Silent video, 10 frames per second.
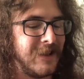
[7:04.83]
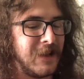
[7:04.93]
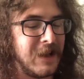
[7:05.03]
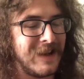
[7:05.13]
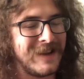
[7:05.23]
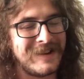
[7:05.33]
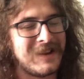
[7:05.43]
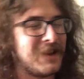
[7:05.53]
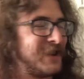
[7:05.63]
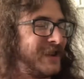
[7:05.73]

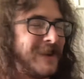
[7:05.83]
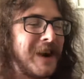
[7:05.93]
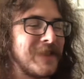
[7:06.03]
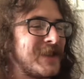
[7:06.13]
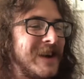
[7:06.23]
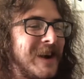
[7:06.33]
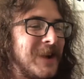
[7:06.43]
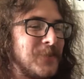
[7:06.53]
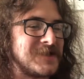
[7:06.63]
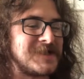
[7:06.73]
And not that I
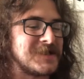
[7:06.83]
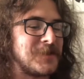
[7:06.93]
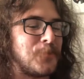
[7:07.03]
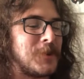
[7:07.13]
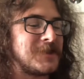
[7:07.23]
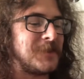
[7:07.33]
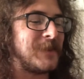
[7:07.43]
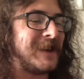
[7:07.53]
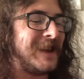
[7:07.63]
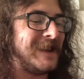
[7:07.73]
was disappointed
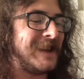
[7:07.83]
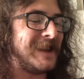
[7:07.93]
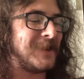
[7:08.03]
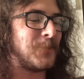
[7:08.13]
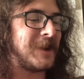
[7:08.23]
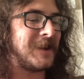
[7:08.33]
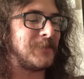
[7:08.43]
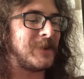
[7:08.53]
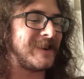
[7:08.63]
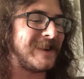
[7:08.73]
in any way,
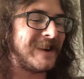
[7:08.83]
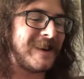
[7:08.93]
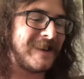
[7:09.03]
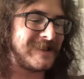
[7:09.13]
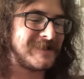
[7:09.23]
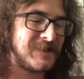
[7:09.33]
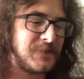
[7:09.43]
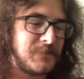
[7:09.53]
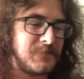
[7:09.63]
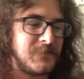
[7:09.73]
but
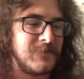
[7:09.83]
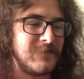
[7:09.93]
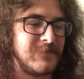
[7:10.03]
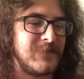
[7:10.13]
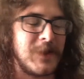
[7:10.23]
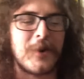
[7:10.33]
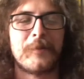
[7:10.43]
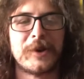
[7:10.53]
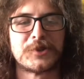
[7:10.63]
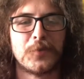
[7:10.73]
they're a
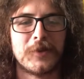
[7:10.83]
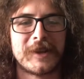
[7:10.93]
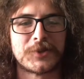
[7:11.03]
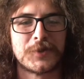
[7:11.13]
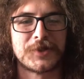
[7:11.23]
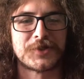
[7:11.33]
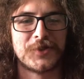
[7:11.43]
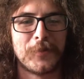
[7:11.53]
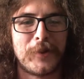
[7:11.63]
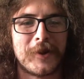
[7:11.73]
much more like
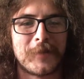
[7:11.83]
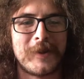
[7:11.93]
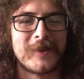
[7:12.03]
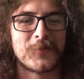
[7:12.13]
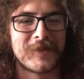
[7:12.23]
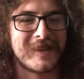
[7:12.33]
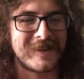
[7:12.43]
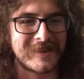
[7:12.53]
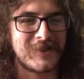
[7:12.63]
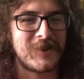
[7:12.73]
traditional punk band with
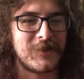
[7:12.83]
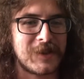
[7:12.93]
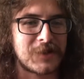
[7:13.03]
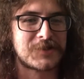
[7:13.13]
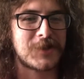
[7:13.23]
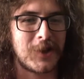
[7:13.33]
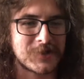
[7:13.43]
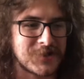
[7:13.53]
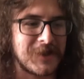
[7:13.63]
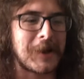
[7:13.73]
like, you know, like
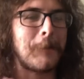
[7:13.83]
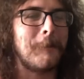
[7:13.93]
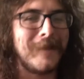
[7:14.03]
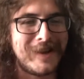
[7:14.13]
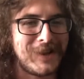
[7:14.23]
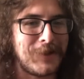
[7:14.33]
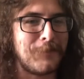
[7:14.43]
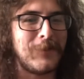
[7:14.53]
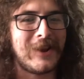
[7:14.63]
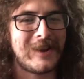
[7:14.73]
songs are like a minute
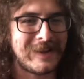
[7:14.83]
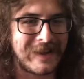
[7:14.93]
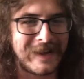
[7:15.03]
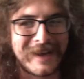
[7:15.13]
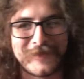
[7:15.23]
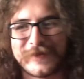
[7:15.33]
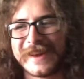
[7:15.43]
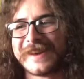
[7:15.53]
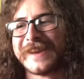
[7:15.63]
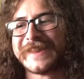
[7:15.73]
and a half,
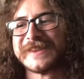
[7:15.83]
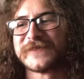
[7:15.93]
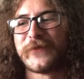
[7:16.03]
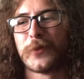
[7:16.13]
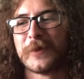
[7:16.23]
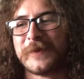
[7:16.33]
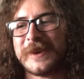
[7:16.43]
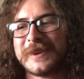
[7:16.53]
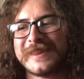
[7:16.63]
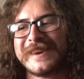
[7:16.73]
like not these
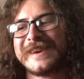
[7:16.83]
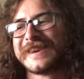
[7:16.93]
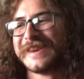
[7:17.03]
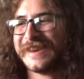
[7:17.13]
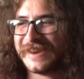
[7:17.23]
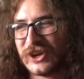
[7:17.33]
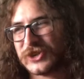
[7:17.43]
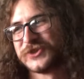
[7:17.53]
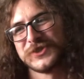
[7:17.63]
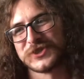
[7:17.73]
4-minute like
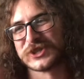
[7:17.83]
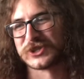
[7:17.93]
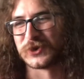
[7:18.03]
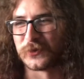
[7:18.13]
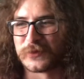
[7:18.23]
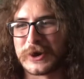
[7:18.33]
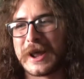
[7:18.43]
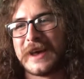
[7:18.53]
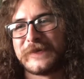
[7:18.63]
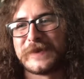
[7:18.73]
just super
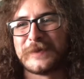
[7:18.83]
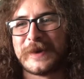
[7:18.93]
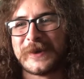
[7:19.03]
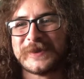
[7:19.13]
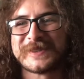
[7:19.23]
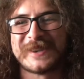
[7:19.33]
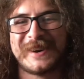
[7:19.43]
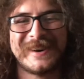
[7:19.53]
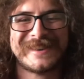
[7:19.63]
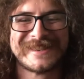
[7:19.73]
heavy metal
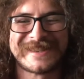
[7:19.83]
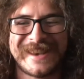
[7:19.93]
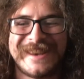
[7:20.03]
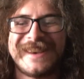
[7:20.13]
songs.